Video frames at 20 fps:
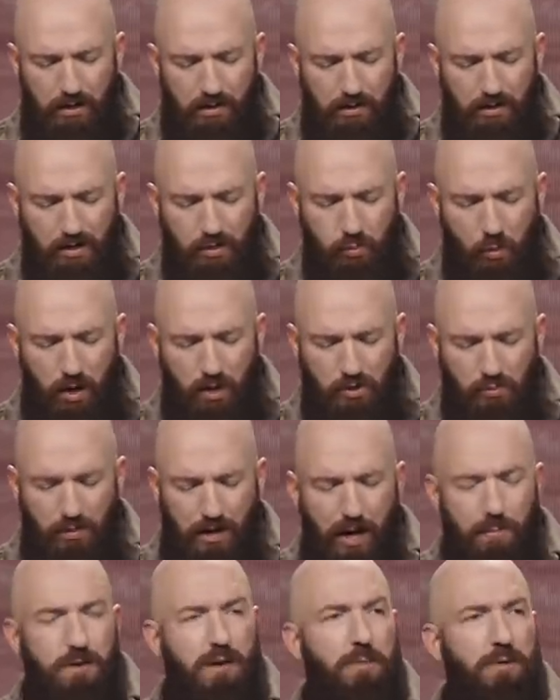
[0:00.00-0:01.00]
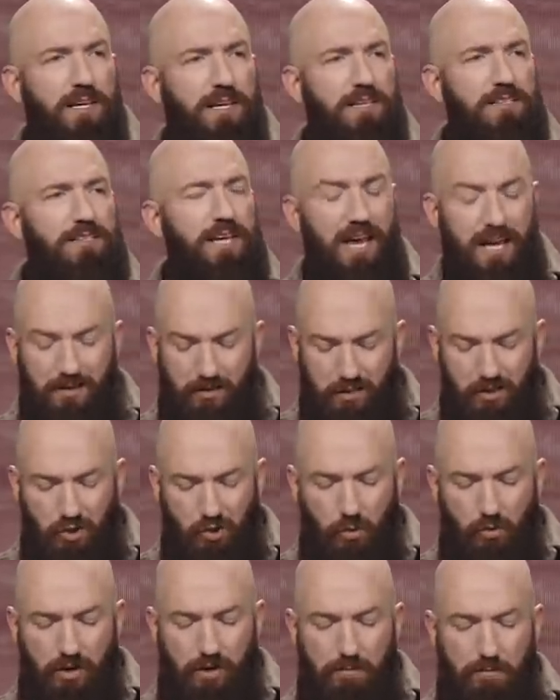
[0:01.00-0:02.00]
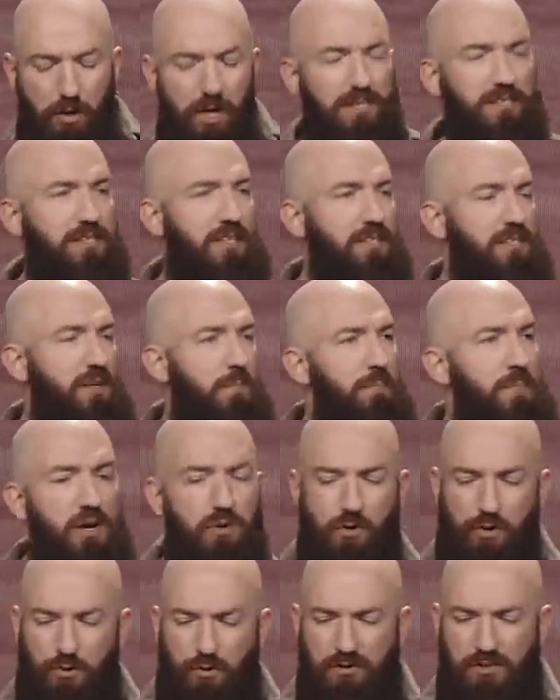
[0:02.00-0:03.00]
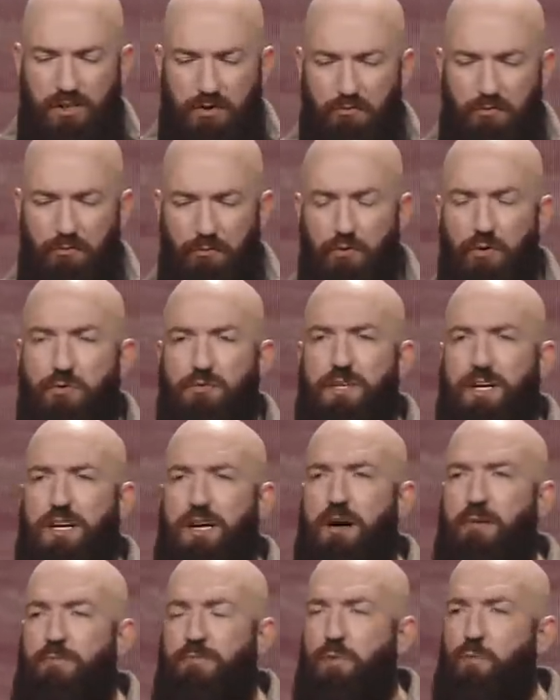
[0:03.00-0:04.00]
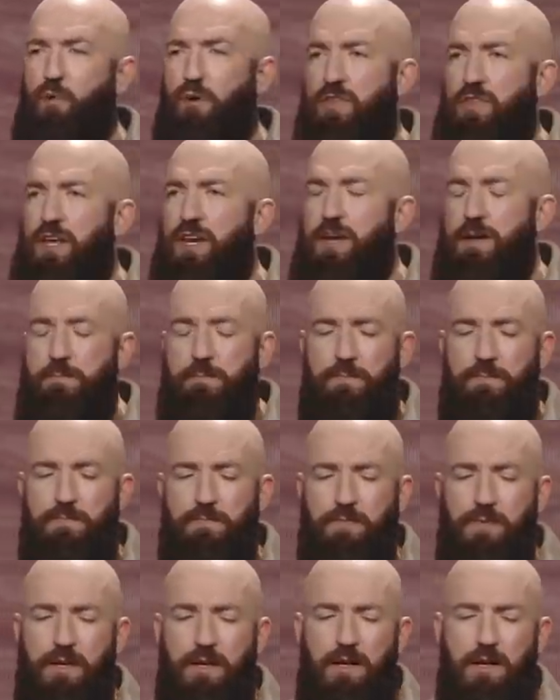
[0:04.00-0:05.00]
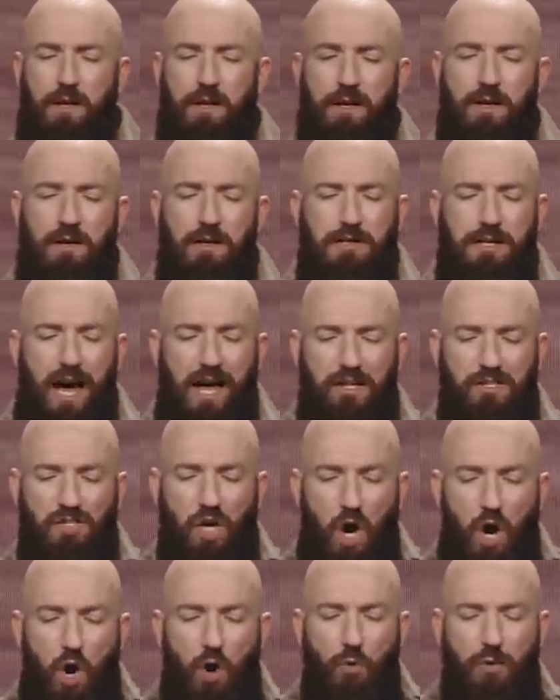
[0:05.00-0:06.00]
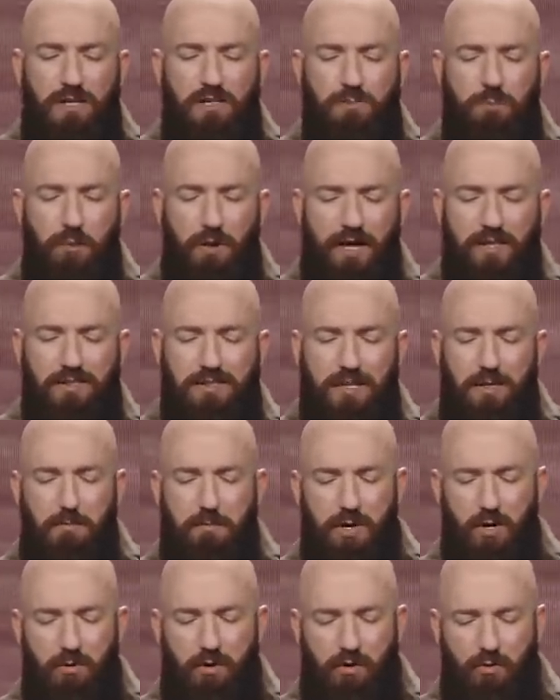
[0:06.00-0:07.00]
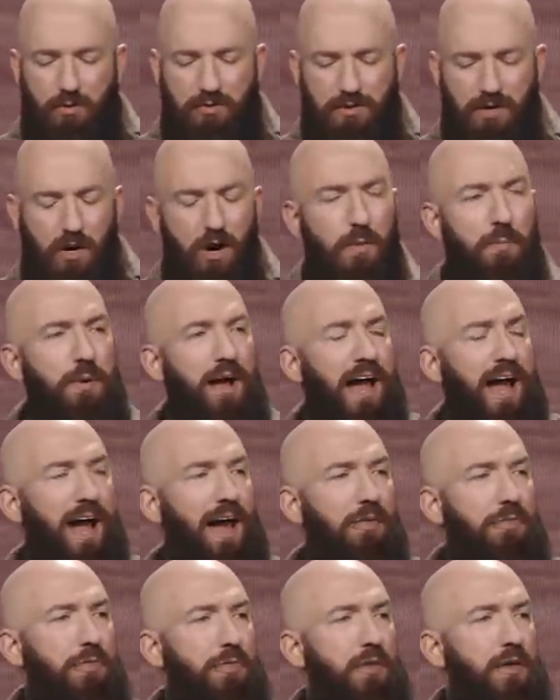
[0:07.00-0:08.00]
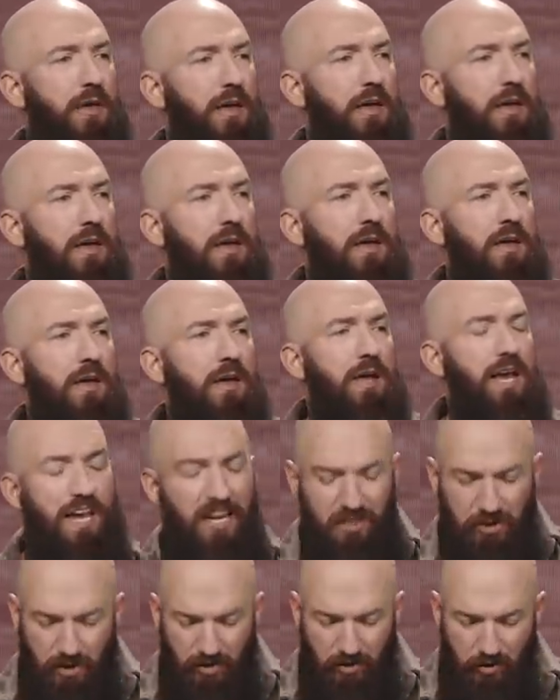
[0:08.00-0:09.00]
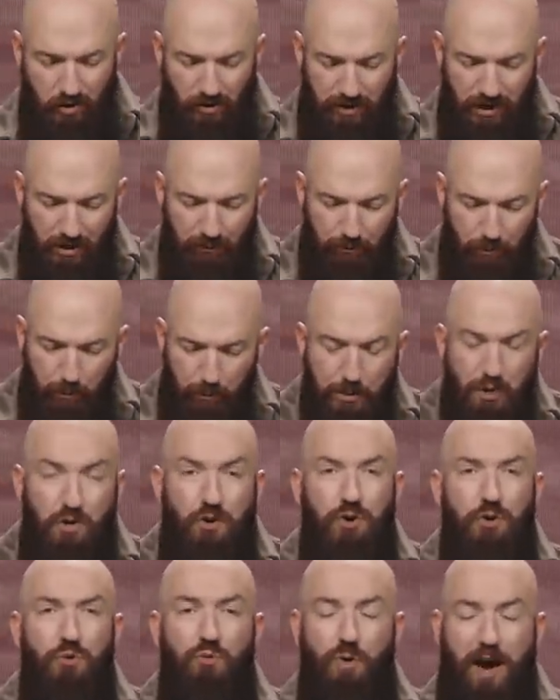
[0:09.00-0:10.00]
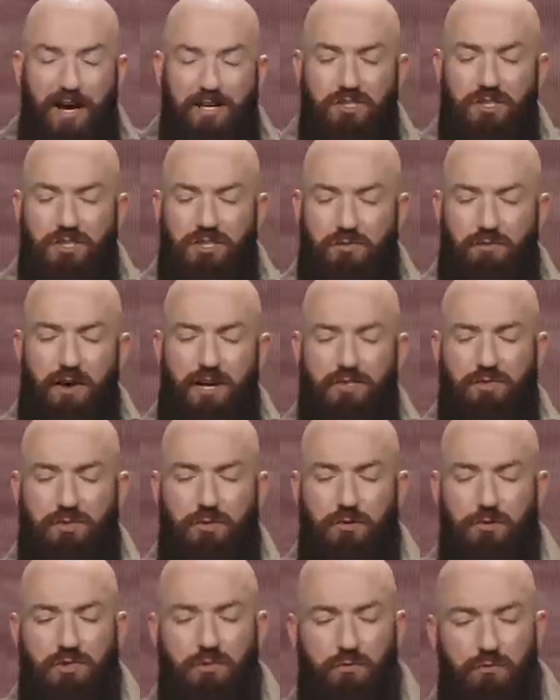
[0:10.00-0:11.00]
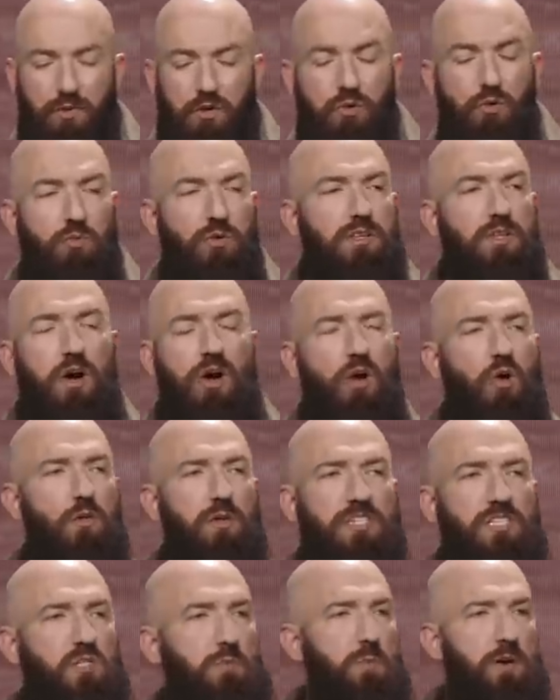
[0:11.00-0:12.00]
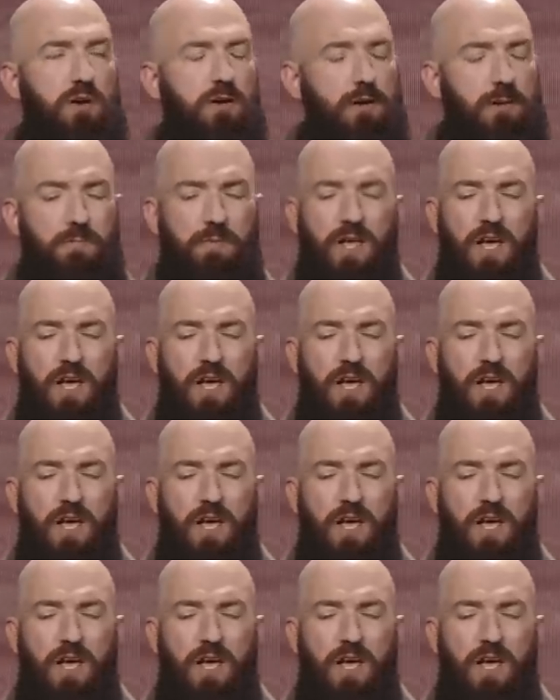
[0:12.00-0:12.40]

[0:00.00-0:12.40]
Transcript: these walls will not be able to contain the story of blessings and miracles and fruit that come from within it. God is always placing miracles in our path. He's just looking for pure, righteous vessels filled with the Holy Spirit,